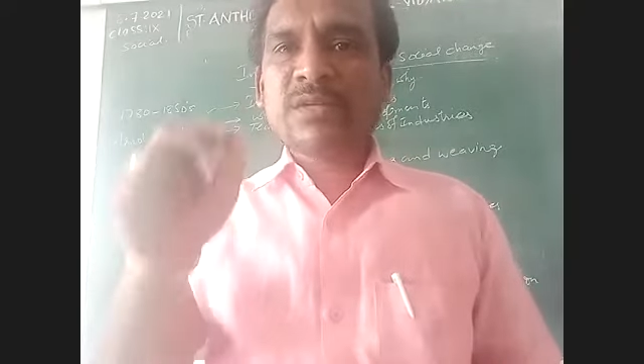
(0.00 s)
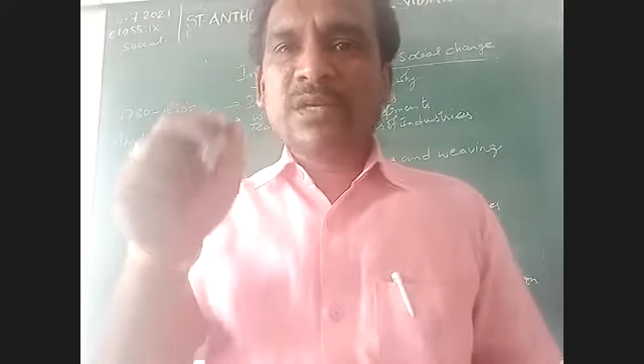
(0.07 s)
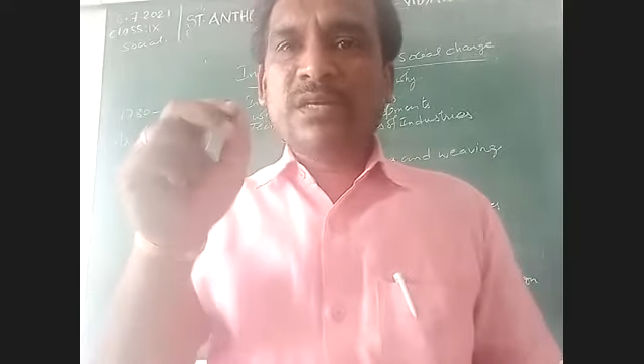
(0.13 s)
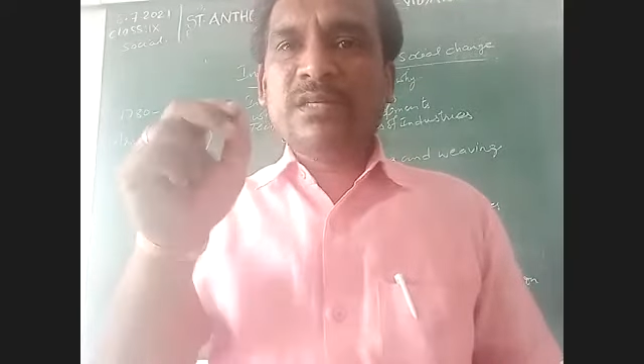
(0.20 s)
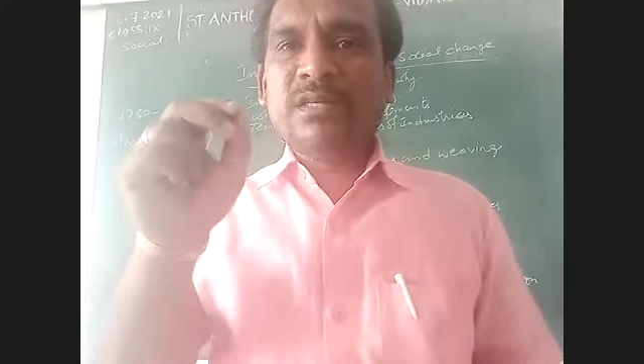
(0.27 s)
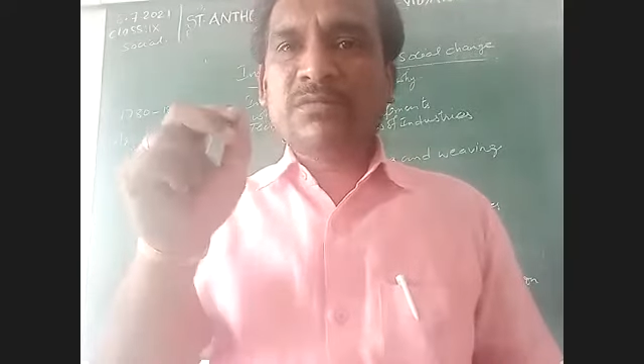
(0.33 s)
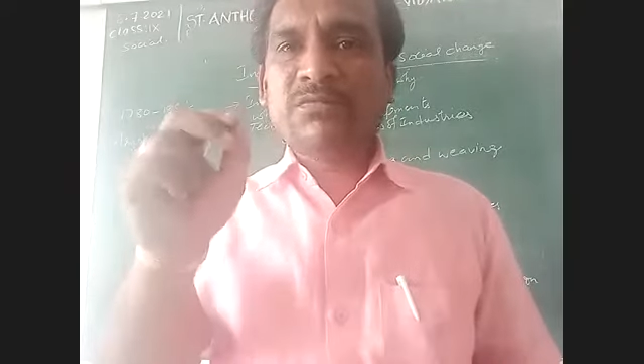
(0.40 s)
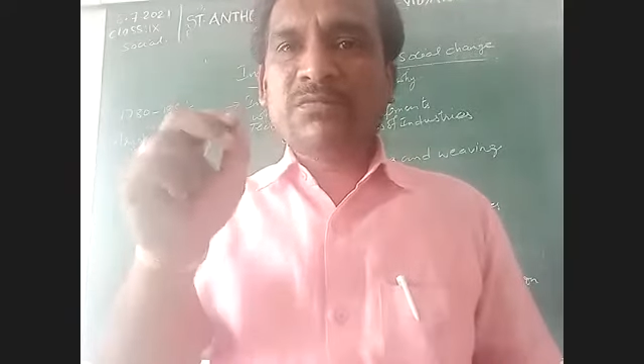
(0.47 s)

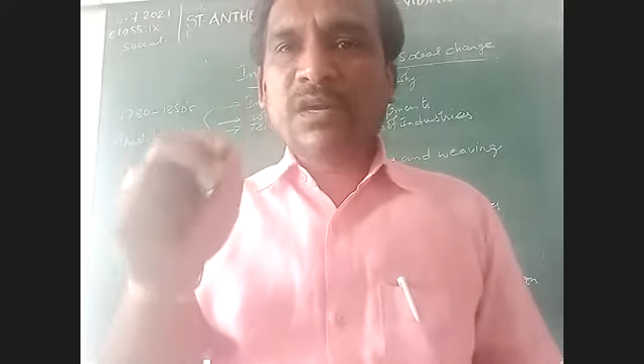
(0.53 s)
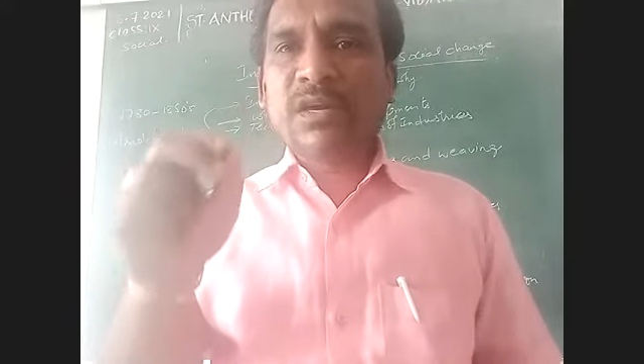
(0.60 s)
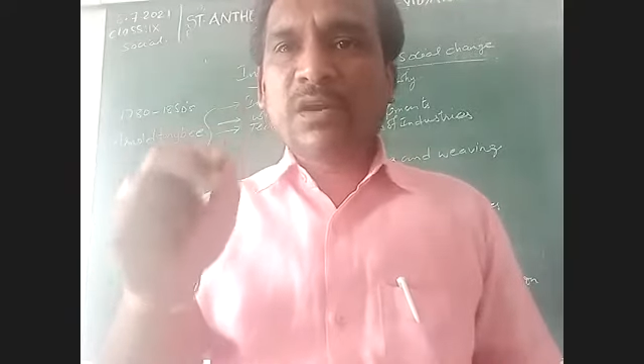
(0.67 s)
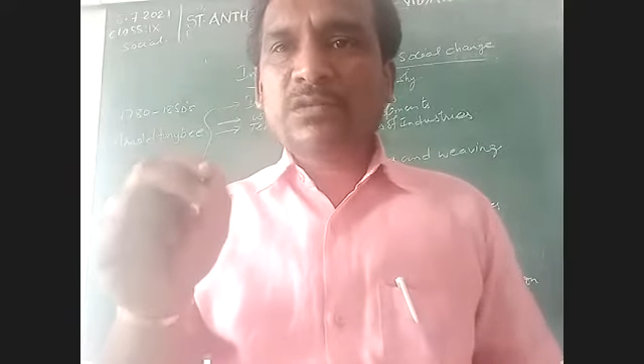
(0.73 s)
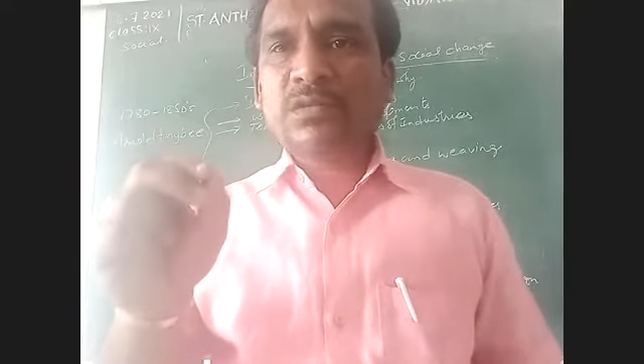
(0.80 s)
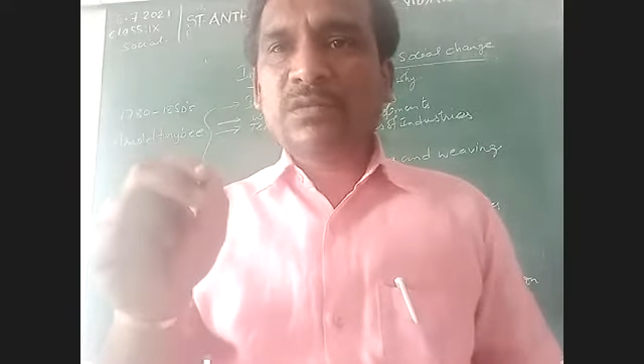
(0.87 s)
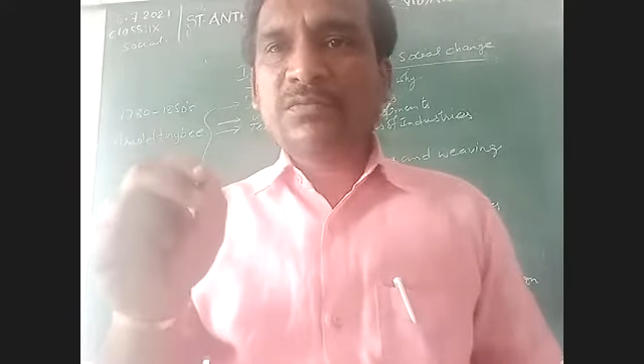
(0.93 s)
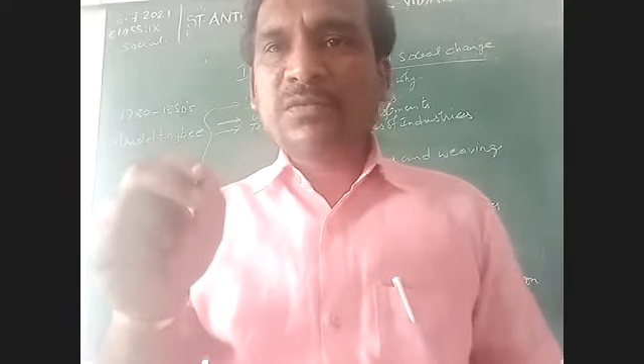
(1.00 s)
He's a
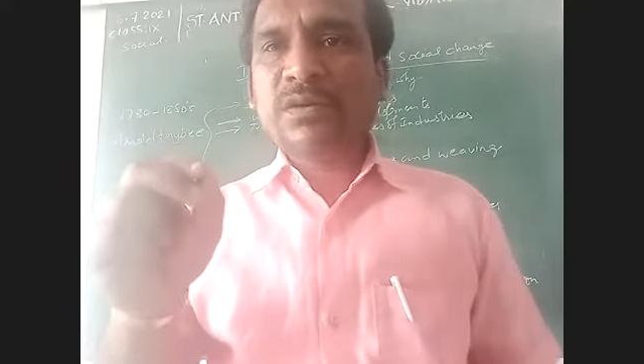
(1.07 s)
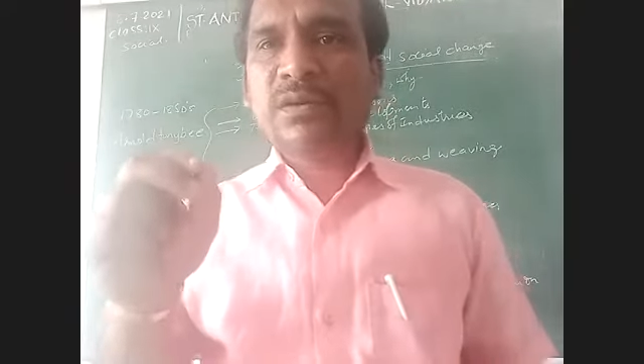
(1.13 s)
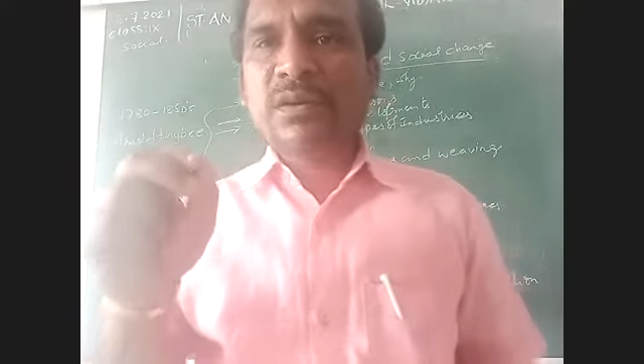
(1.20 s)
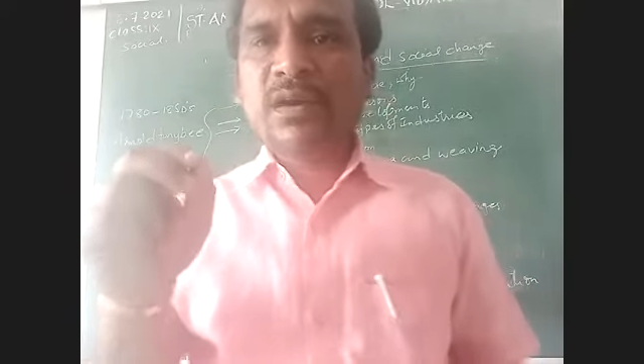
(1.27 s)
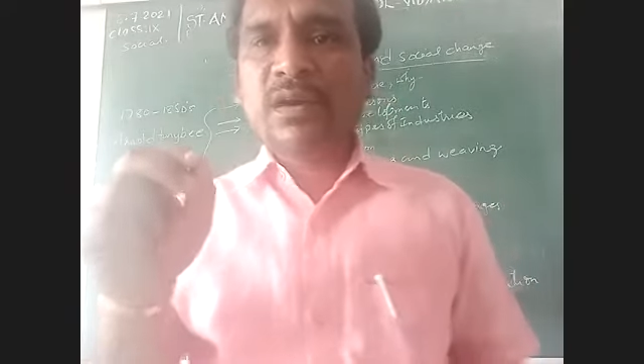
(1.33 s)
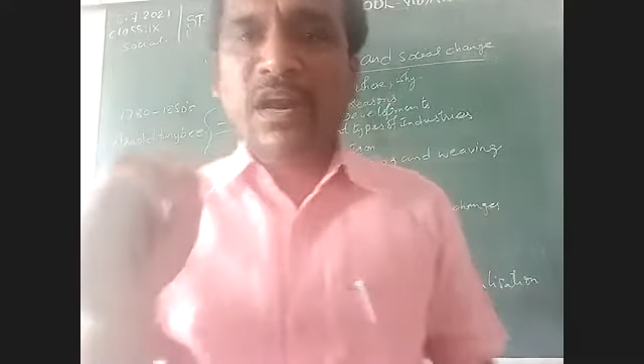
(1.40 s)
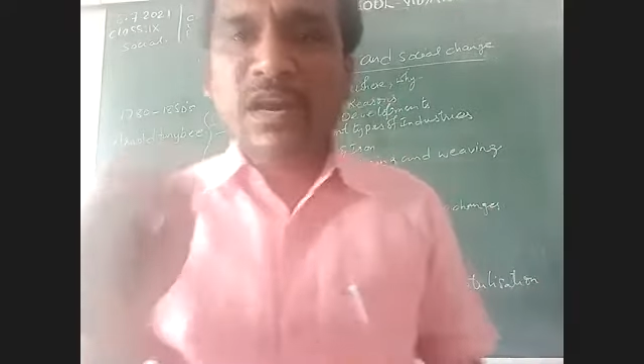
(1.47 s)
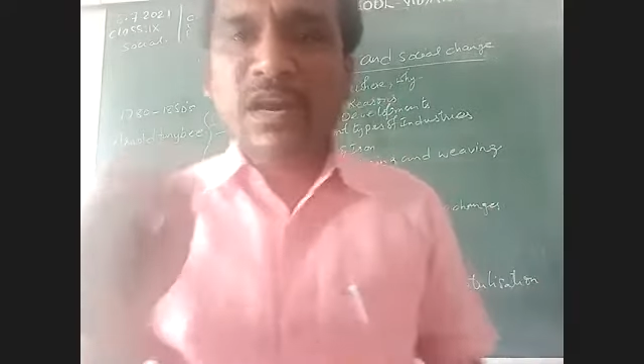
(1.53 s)
philosopher
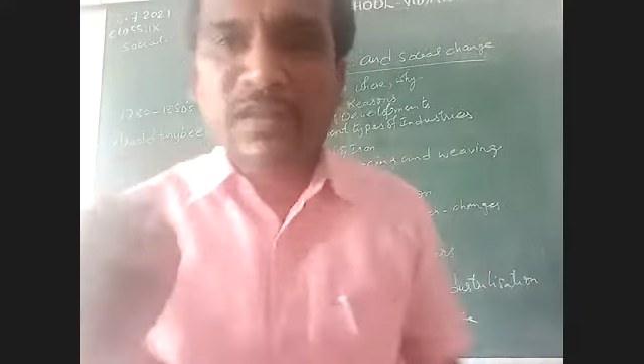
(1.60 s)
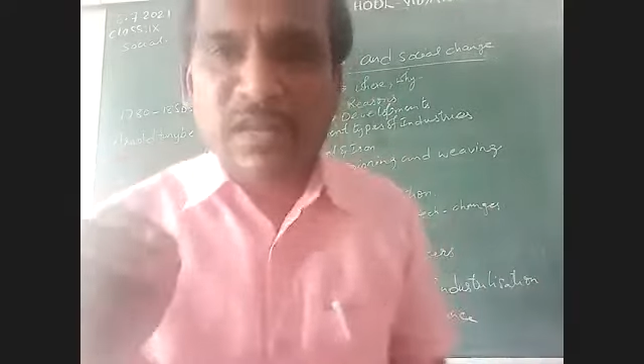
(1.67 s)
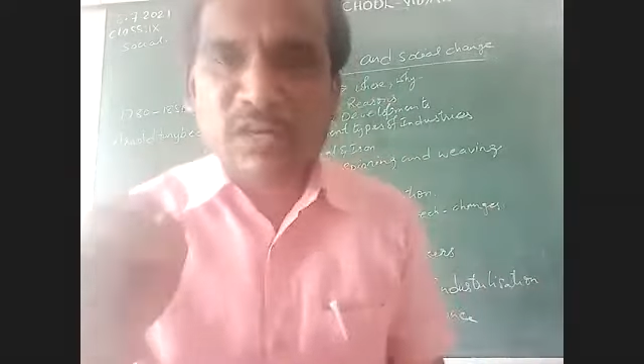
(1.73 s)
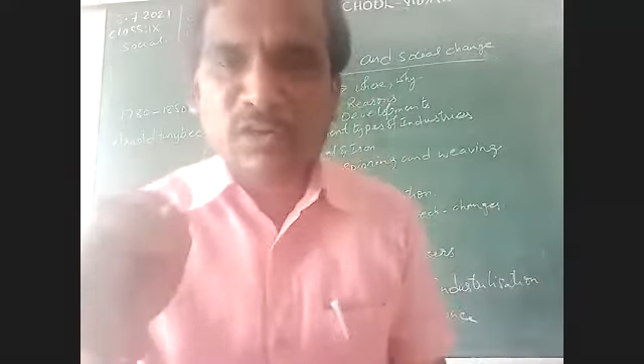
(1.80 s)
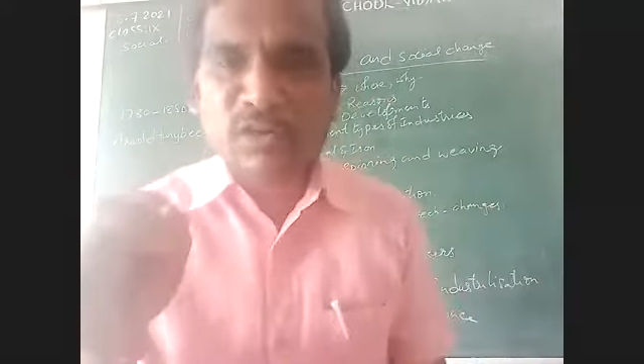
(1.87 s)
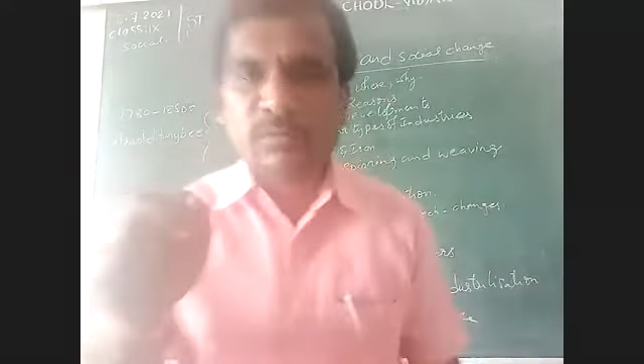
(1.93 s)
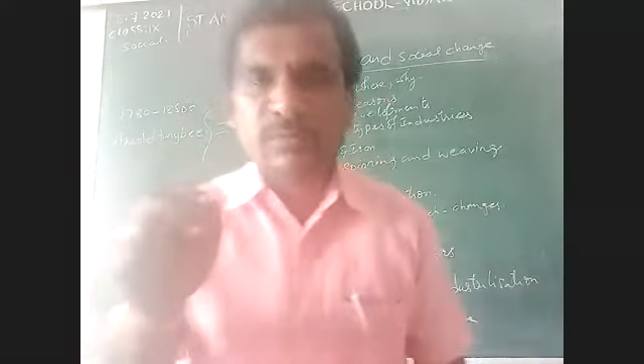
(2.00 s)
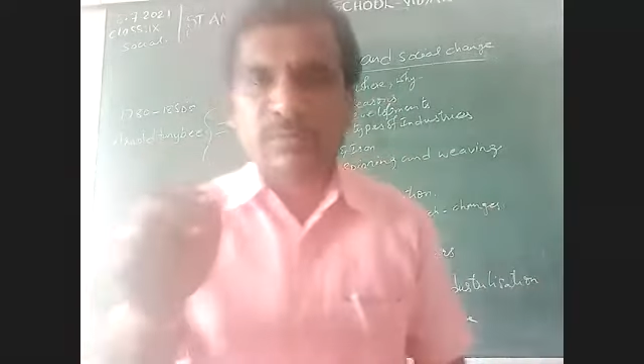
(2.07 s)
and
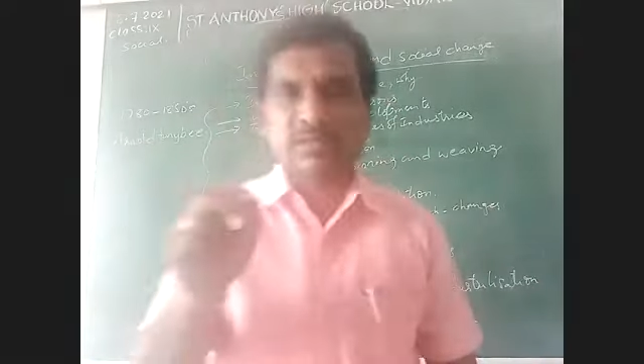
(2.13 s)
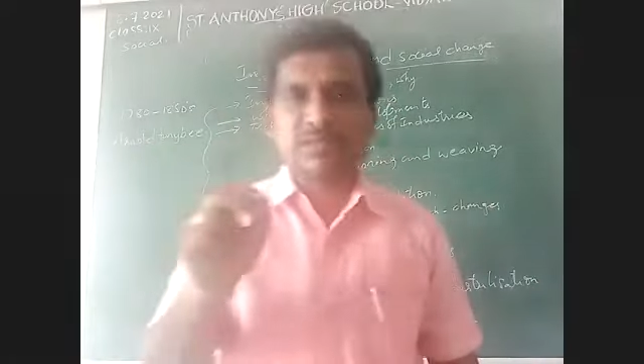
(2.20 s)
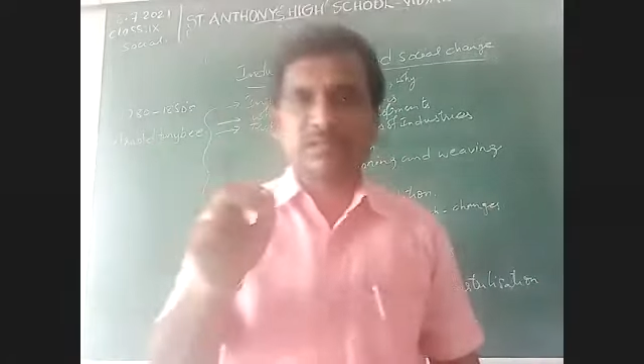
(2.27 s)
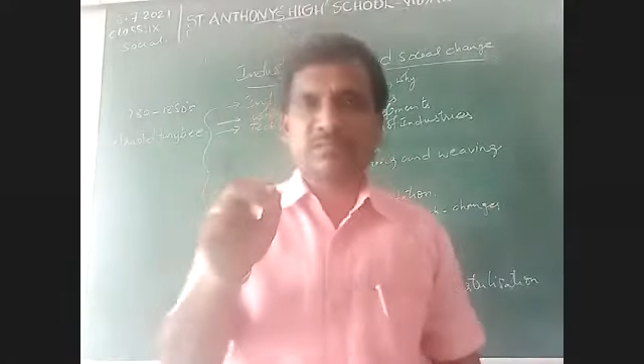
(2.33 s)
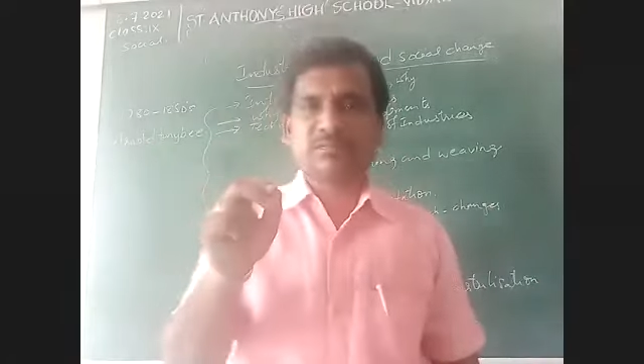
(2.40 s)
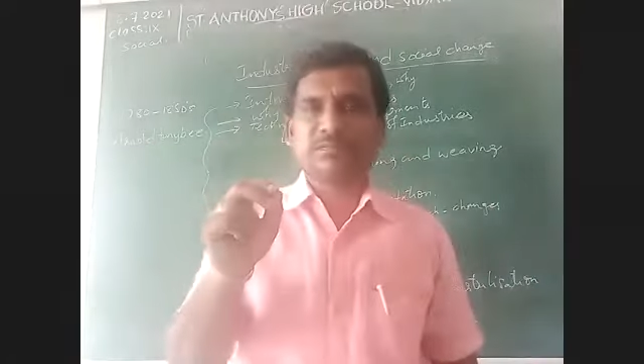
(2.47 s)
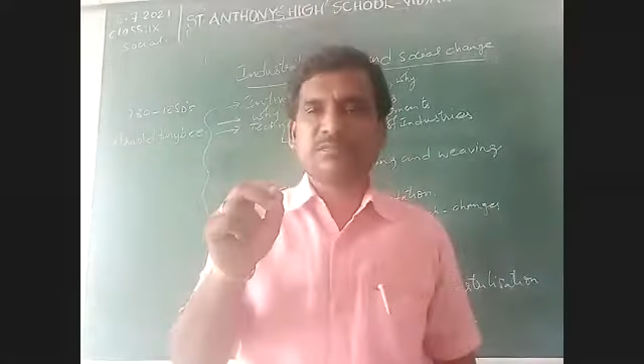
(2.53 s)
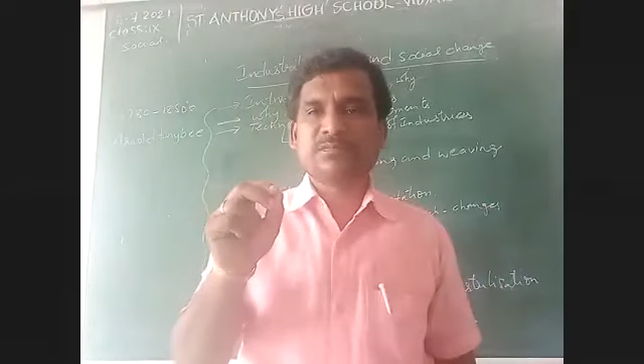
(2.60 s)

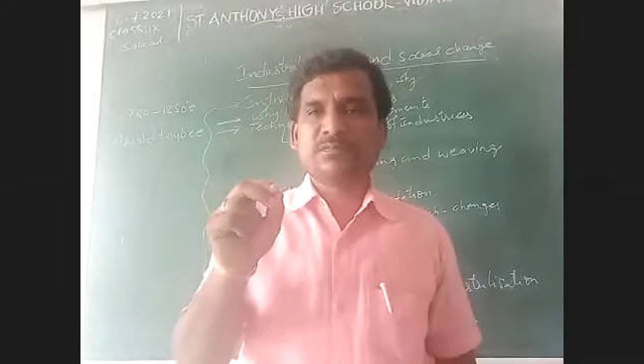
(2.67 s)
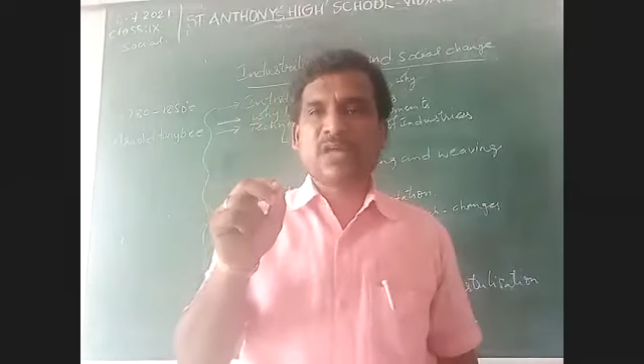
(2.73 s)
economist.